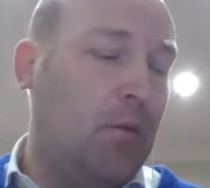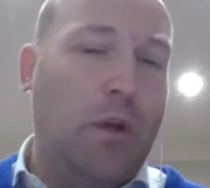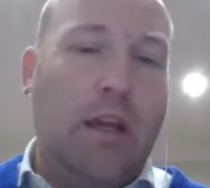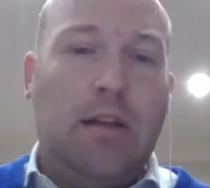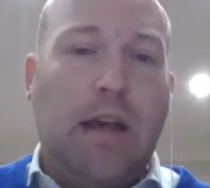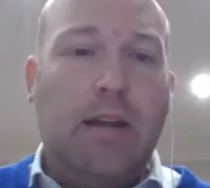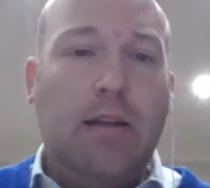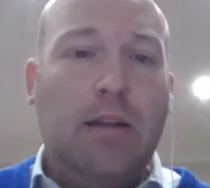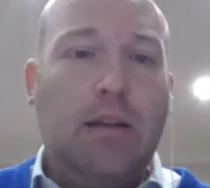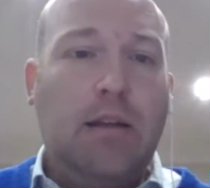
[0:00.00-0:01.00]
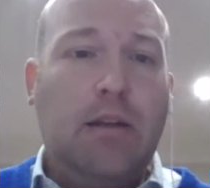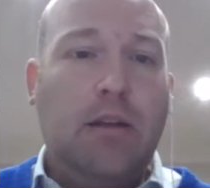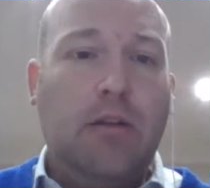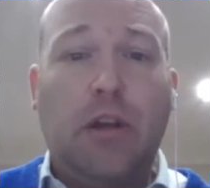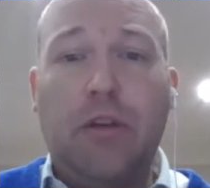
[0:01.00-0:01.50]
We intend
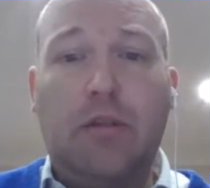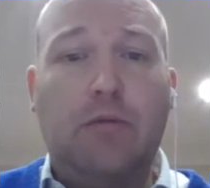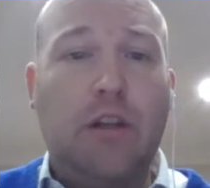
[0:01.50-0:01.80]
to, so this